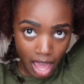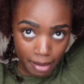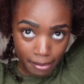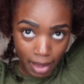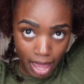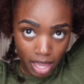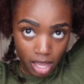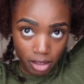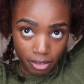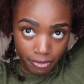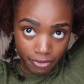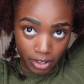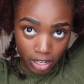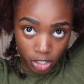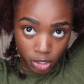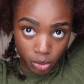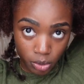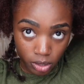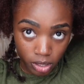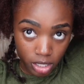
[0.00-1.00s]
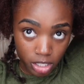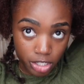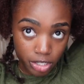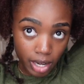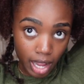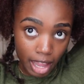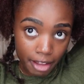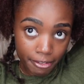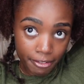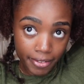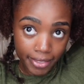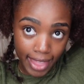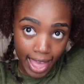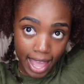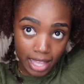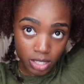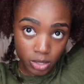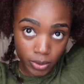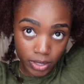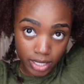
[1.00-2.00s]
I might eventually try
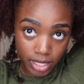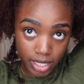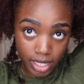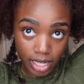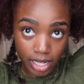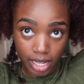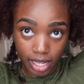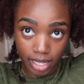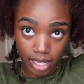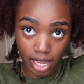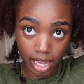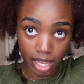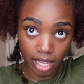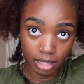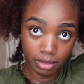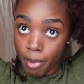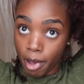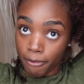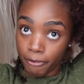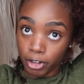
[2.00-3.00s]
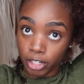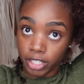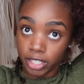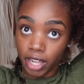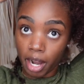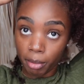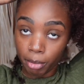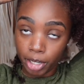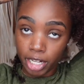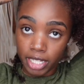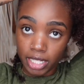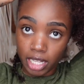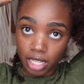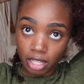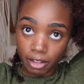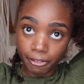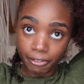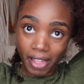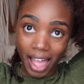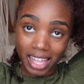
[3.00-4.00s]
flat twisting again, but for some reason,
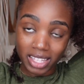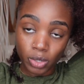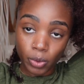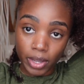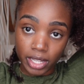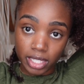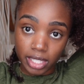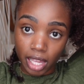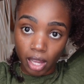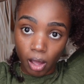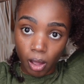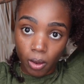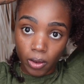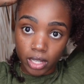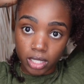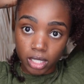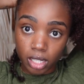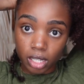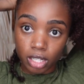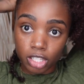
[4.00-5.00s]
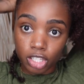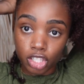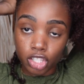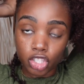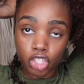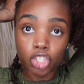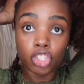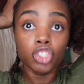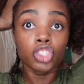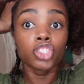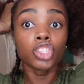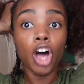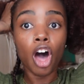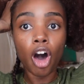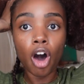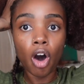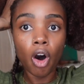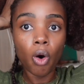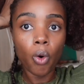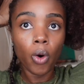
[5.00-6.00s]
the flat twists, they always look
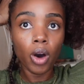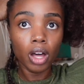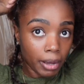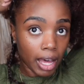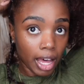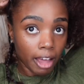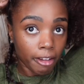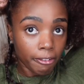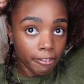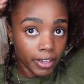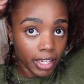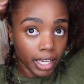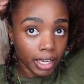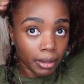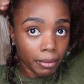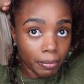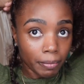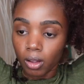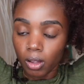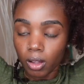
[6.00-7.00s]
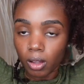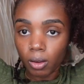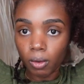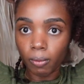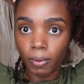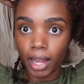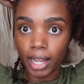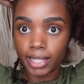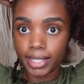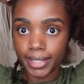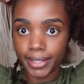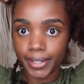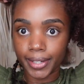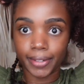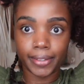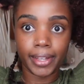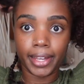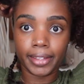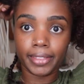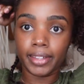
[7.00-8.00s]
so puffy. Why does it
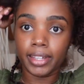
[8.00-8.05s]
look like